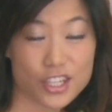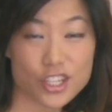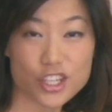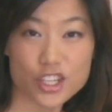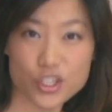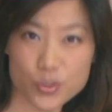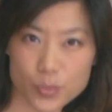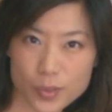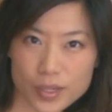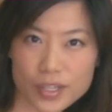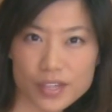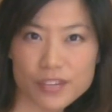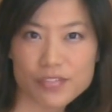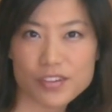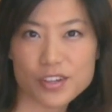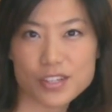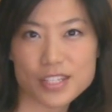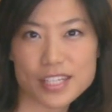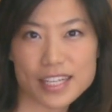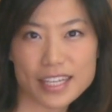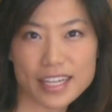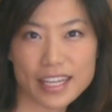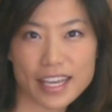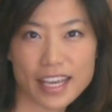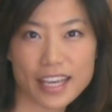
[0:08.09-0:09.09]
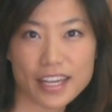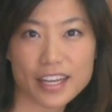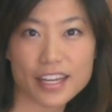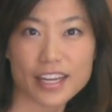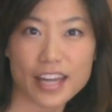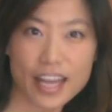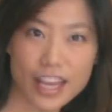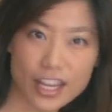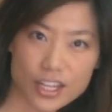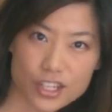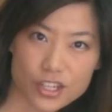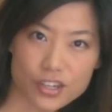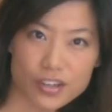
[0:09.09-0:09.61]
She's one of our
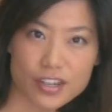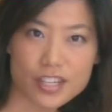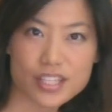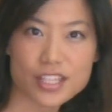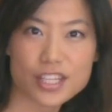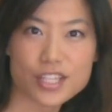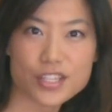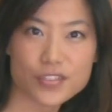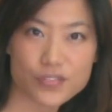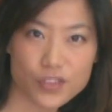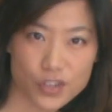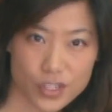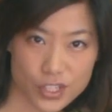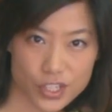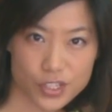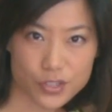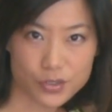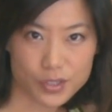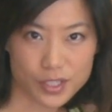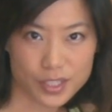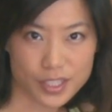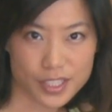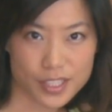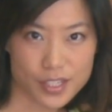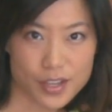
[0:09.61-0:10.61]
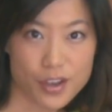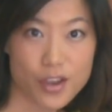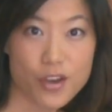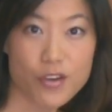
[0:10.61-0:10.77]
dedicated HRSS fosterers,